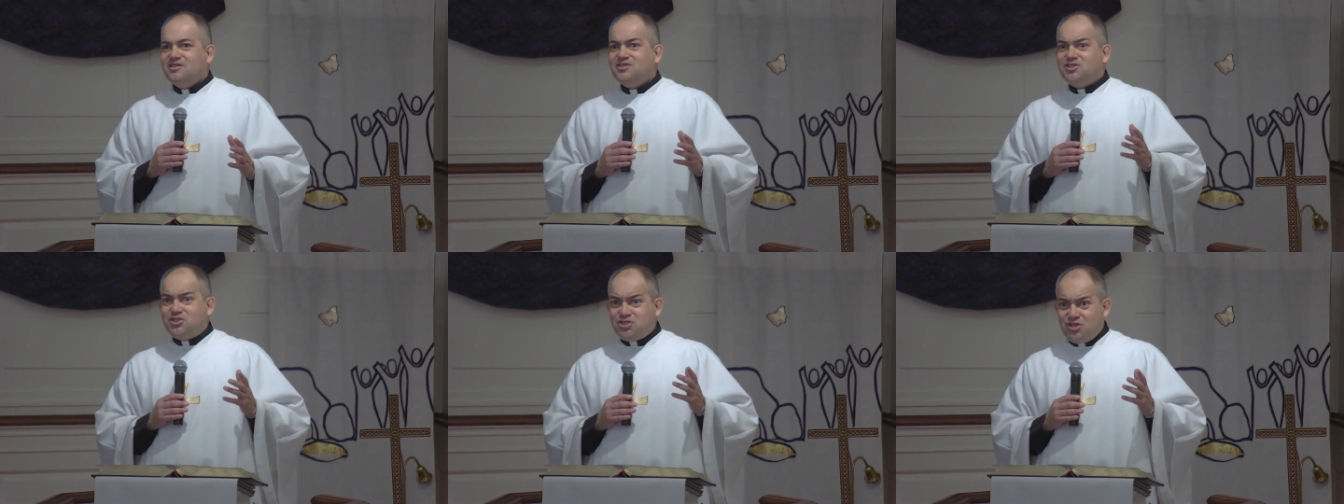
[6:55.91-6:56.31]

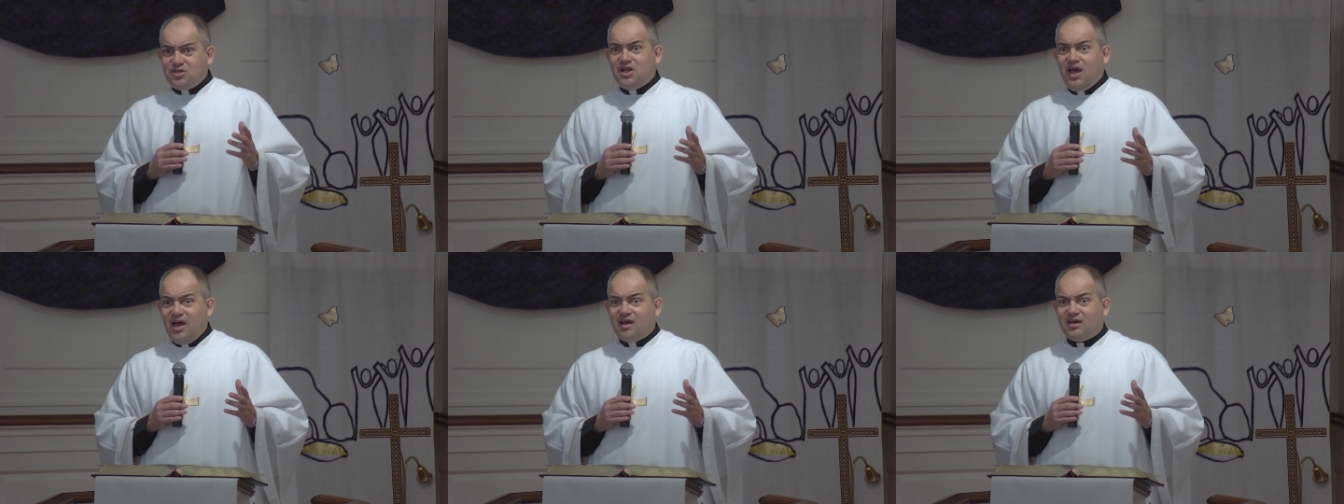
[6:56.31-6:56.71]
It's
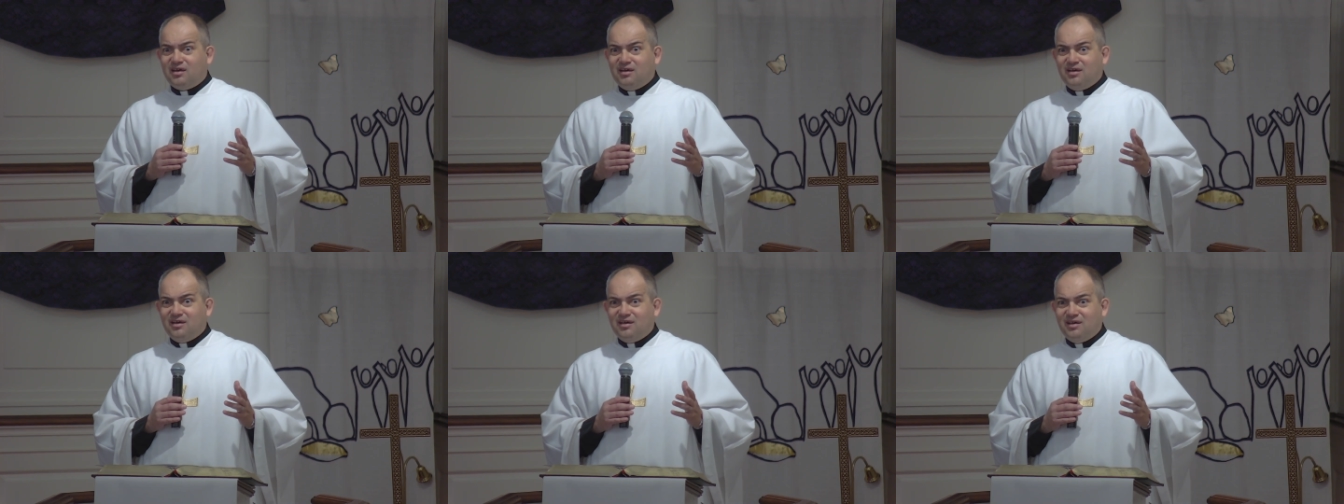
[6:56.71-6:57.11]
today.
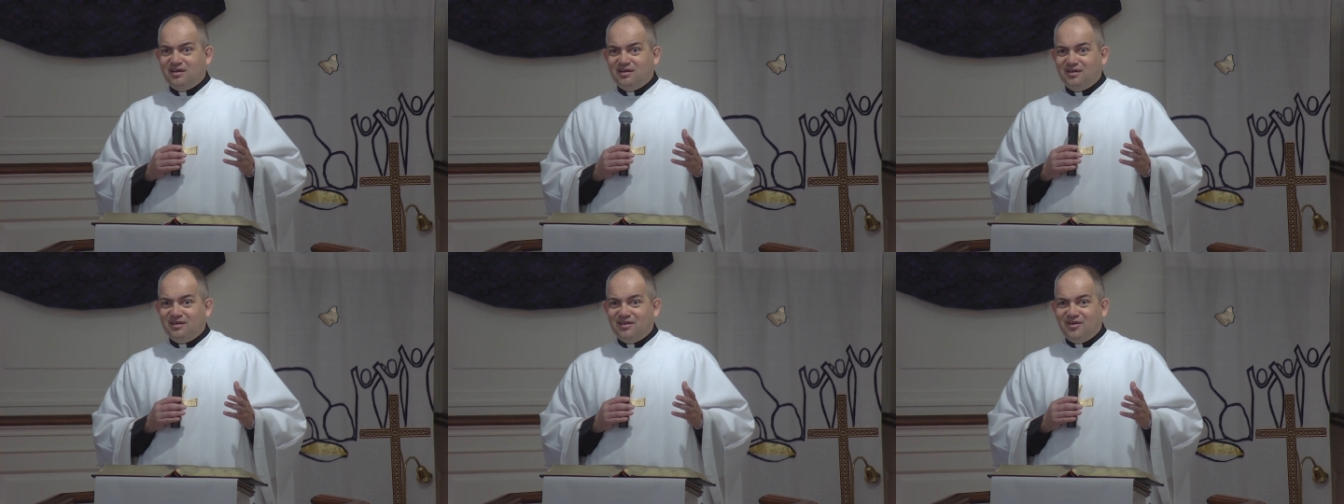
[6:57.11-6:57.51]

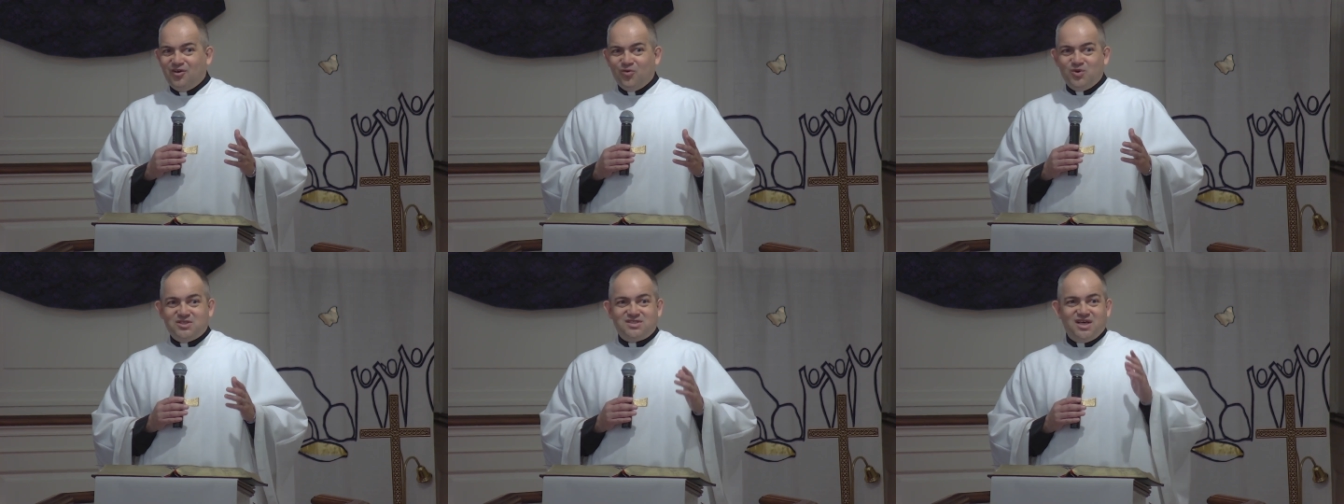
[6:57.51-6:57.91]

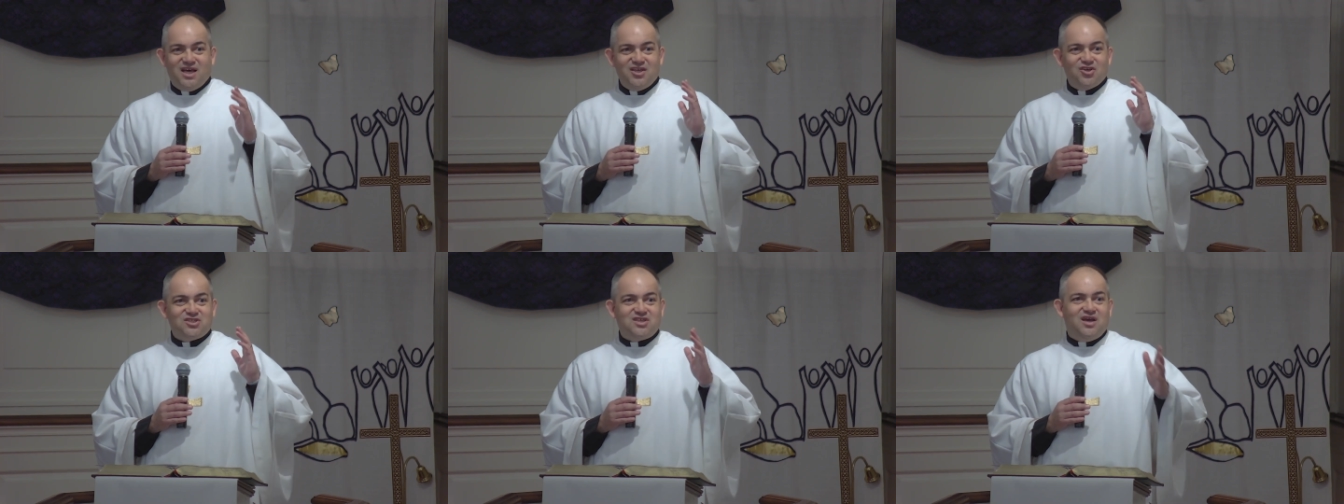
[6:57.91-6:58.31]
We
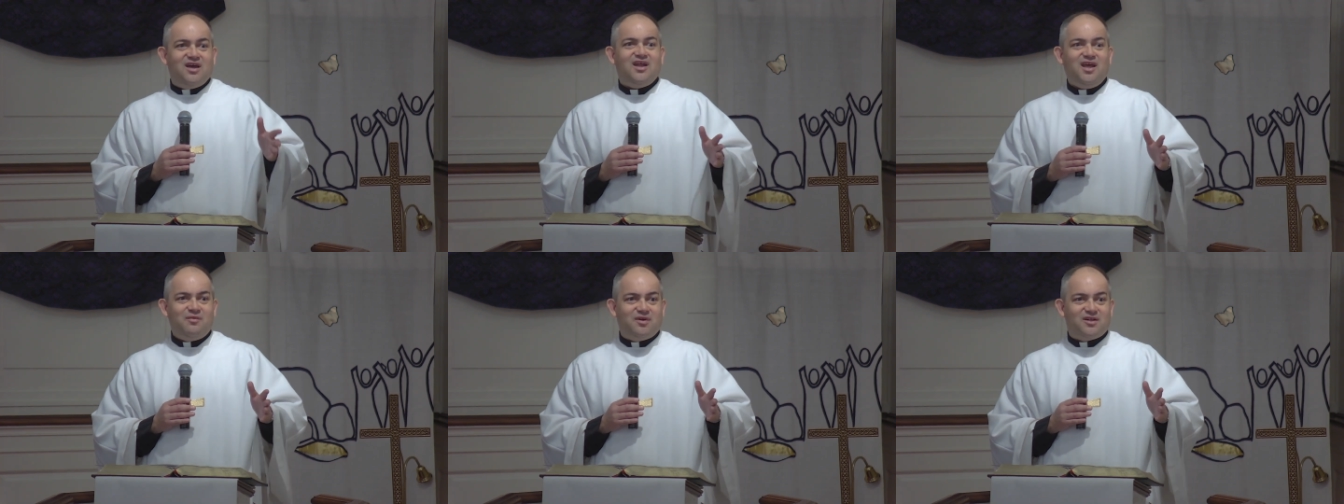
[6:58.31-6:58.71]
send you
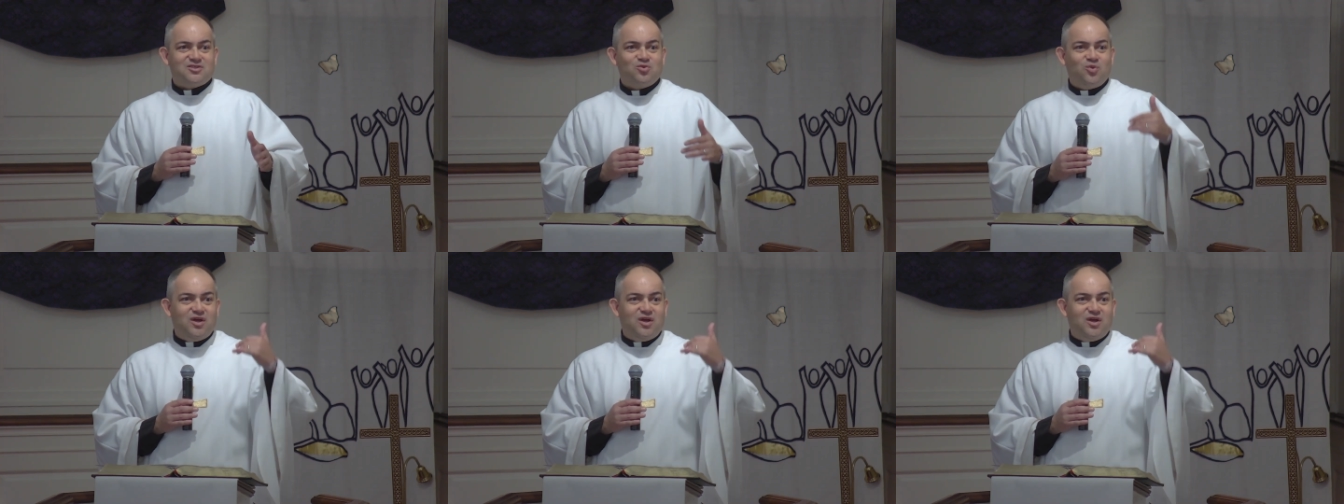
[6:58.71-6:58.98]
10 emails.